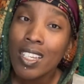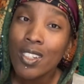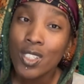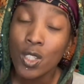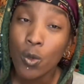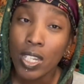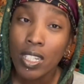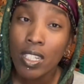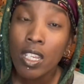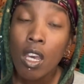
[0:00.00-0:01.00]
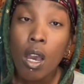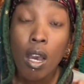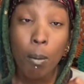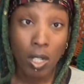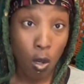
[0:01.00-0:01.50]
Do it.
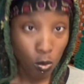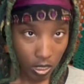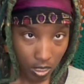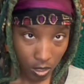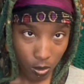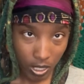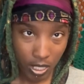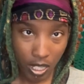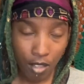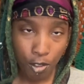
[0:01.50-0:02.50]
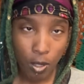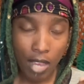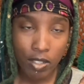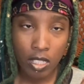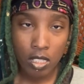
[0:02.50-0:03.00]
But only do it if you
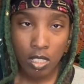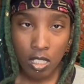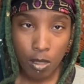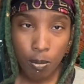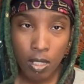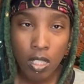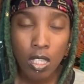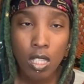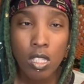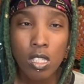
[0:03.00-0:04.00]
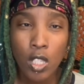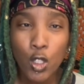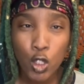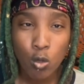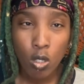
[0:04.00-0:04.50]
have a deep
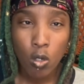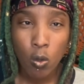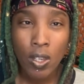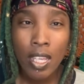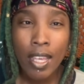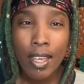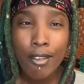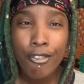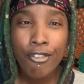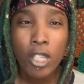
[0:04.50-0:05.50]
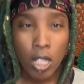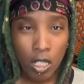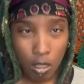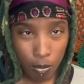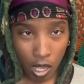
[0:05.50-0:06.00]
instinctual
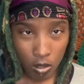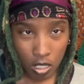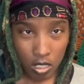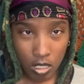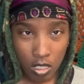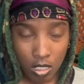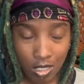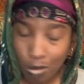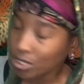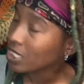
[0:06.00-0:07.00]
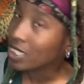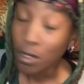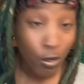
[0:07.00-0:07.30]
feeling about it. Don't just do